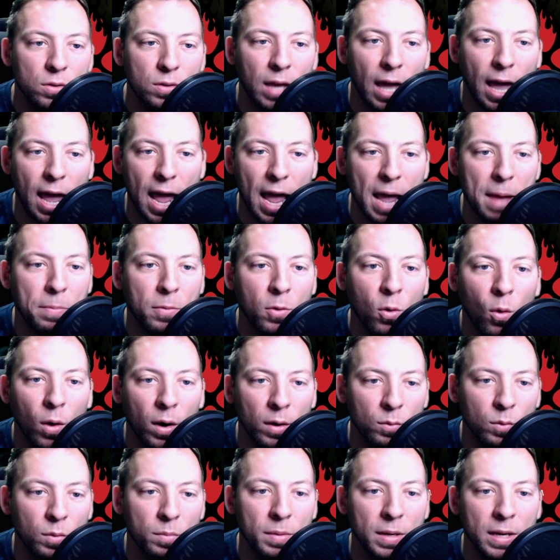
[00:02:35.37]
Okay,
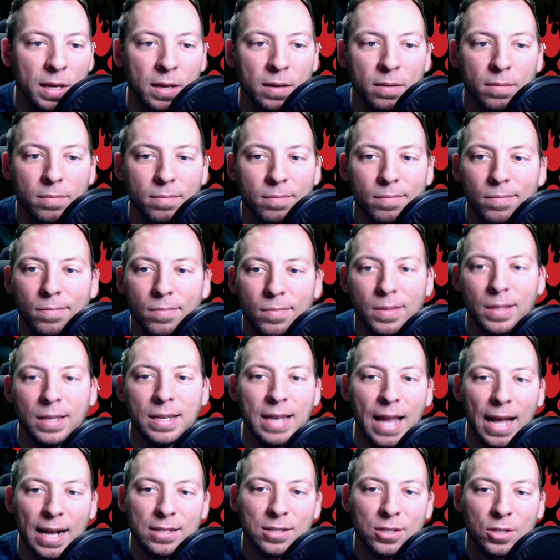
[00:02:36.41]
ApeCoin would be the
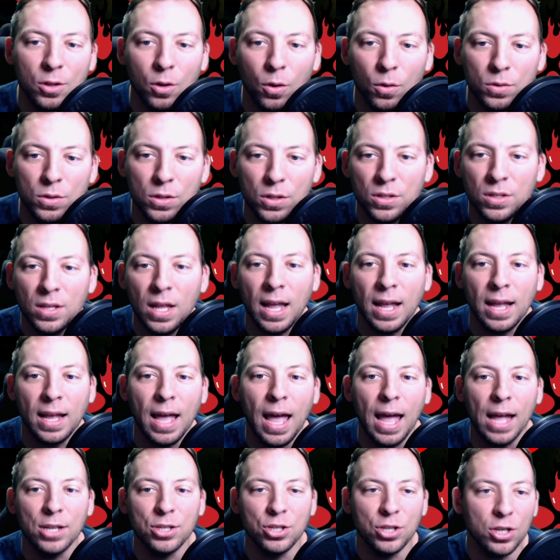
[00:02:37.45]
next closest thing
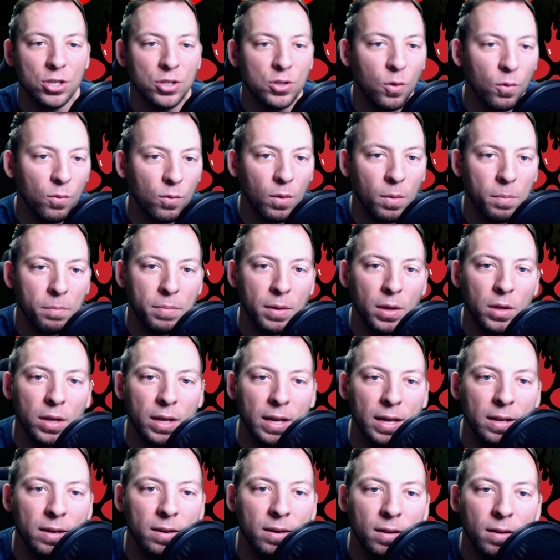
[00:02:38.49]
at just over a
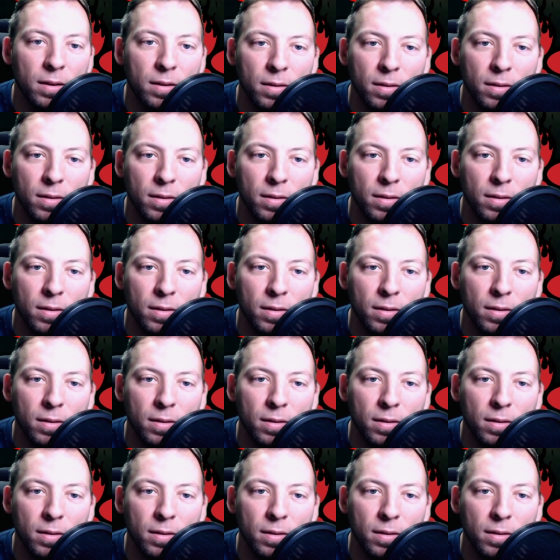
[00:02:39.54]
billion.